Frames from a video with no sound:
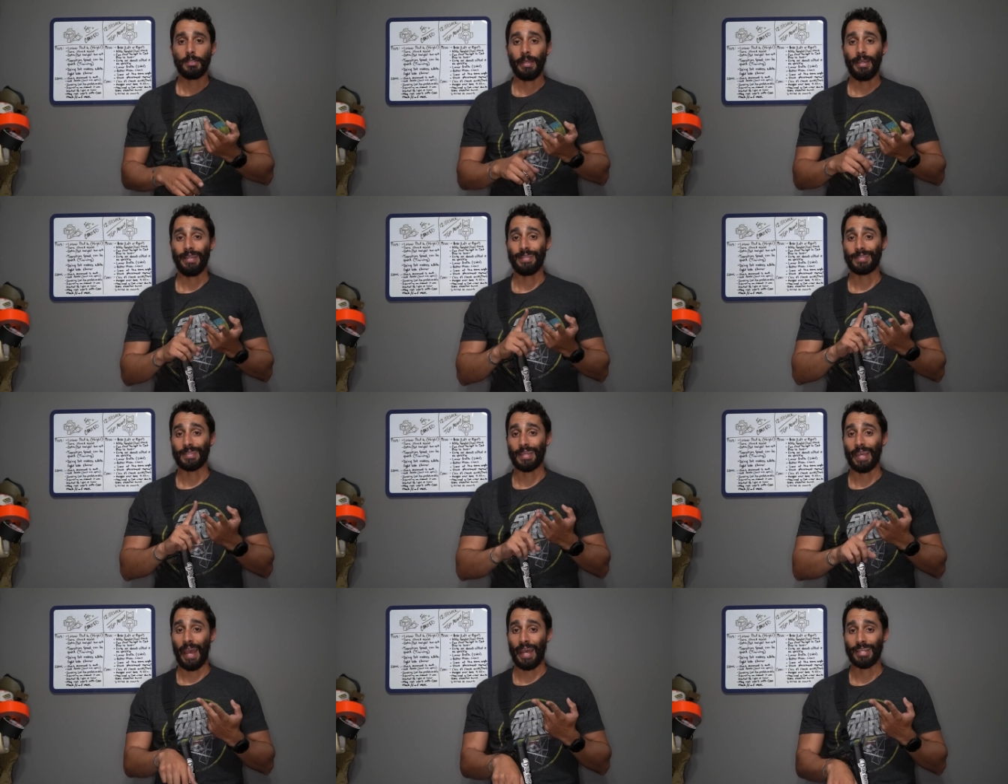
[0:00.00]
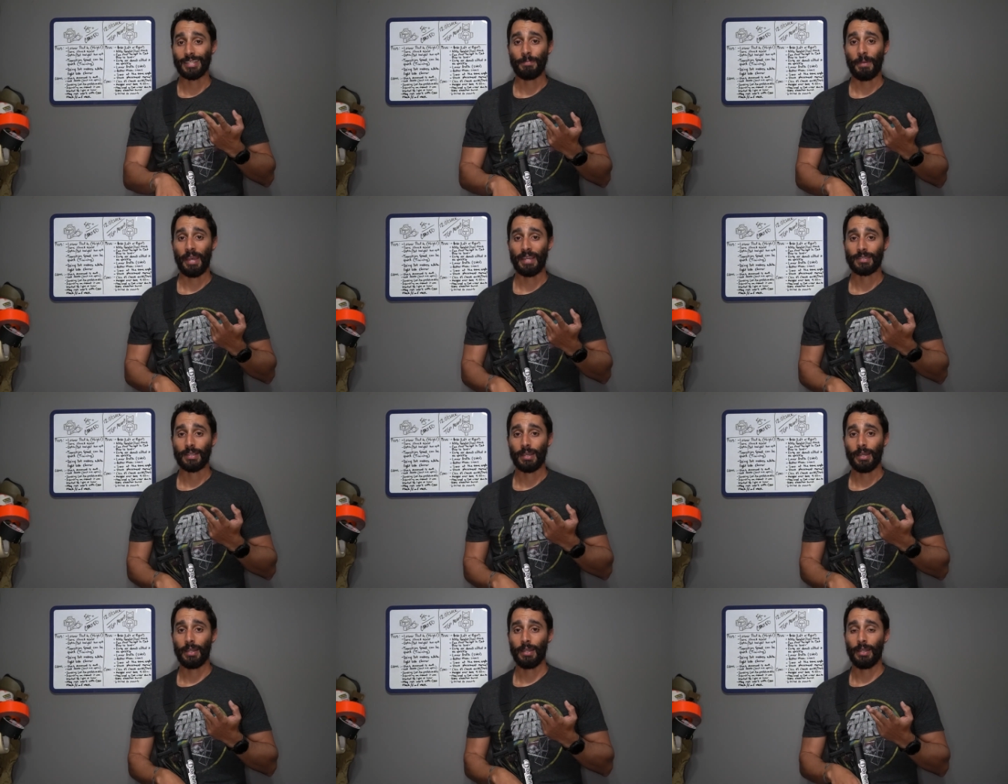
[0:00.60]
it's gas
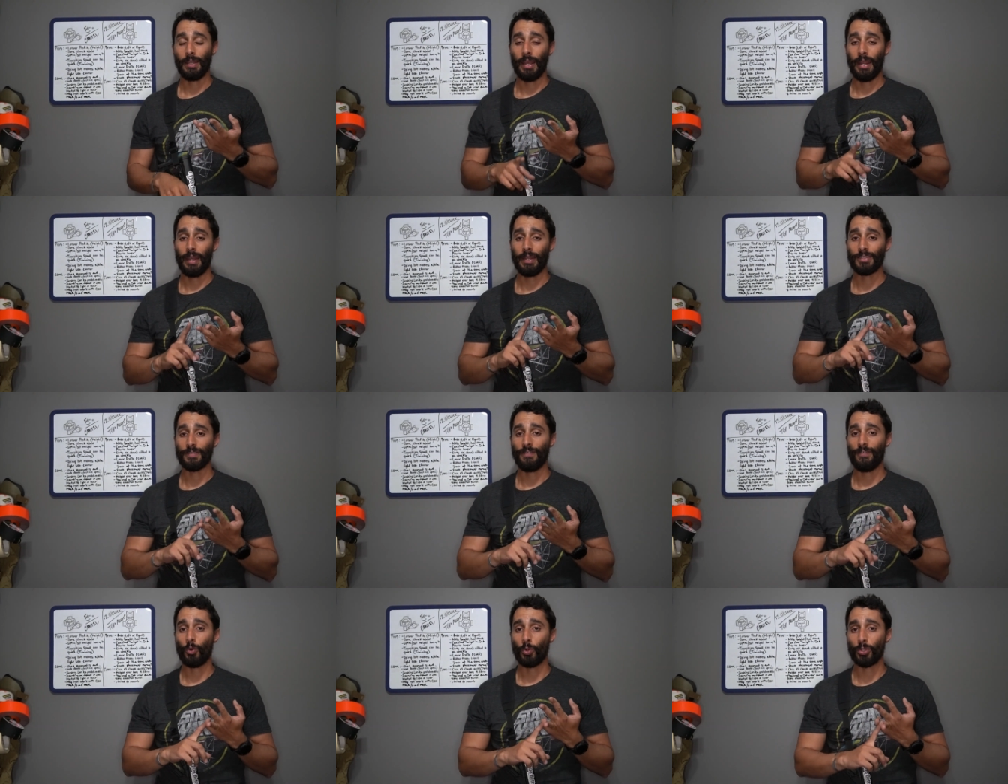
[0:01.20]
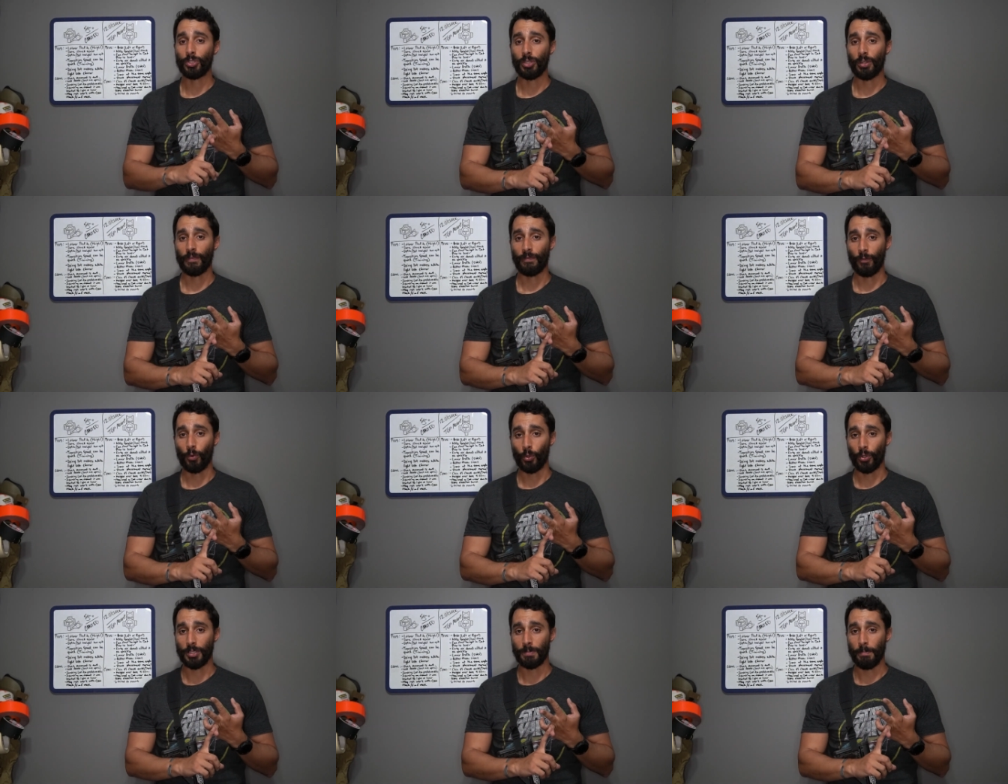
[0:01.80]
mask height, and it's force on
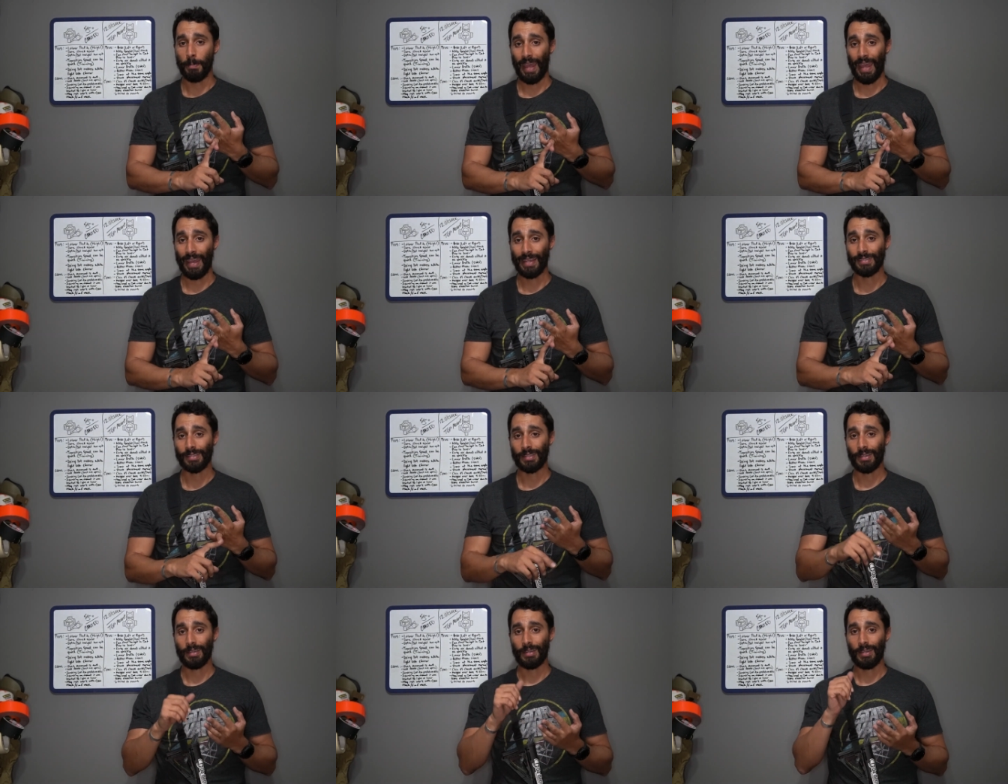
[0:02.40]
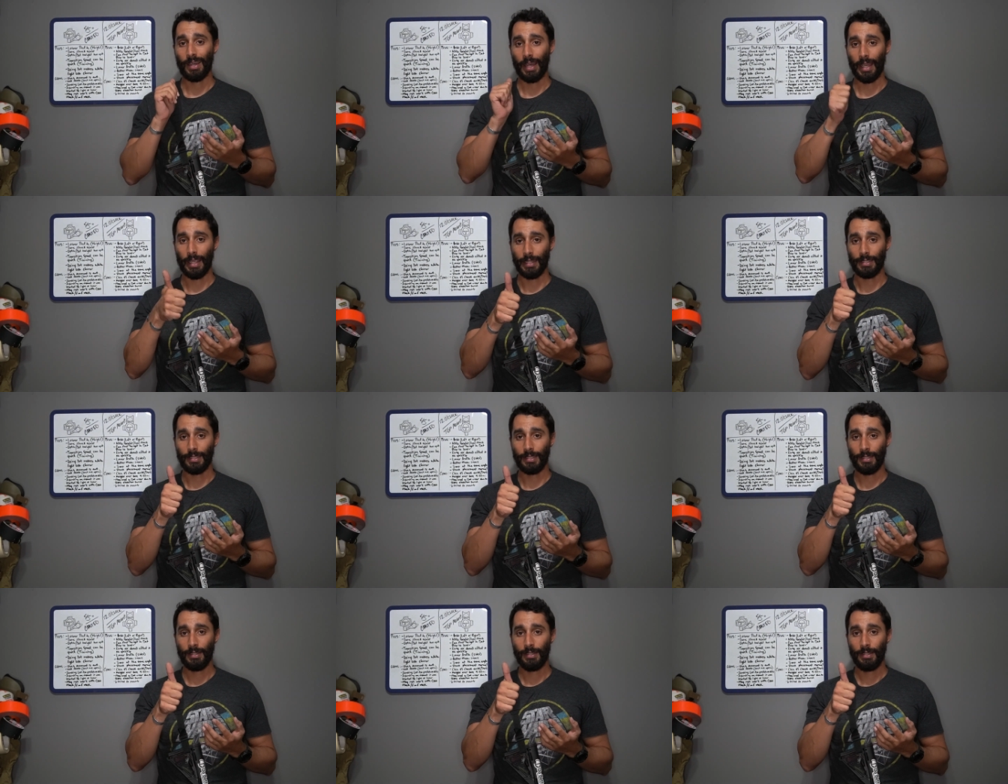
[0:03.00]
force mask
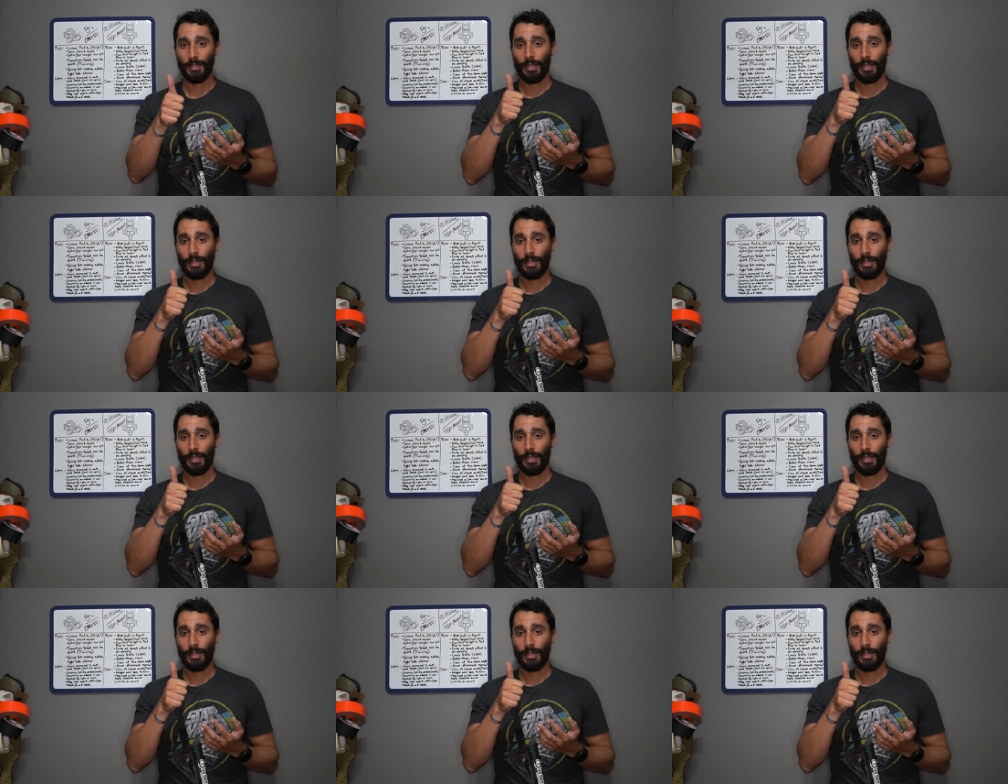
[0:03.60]
height.